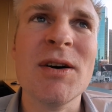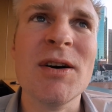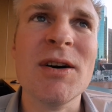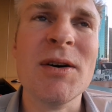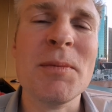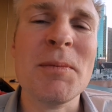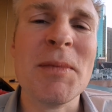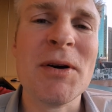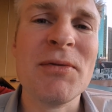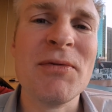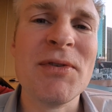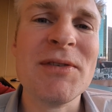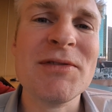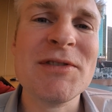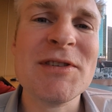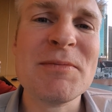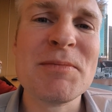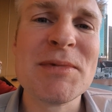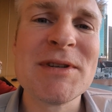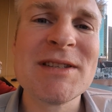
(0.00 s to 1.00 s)
uh about
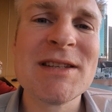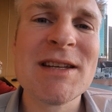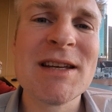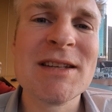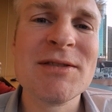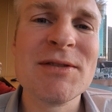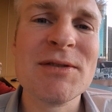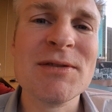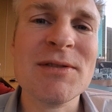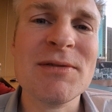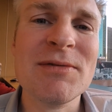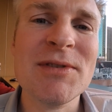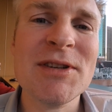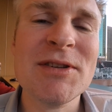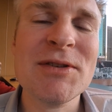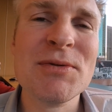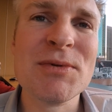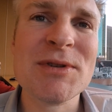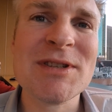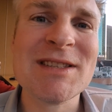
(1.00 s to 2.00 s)
50% on the
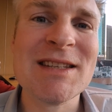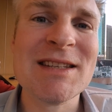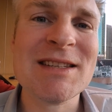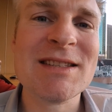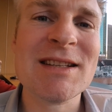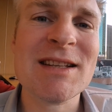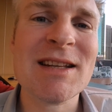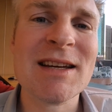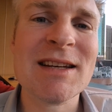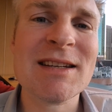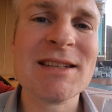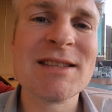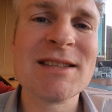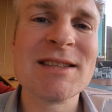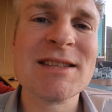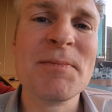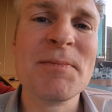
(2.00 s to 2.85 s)
video was dislikes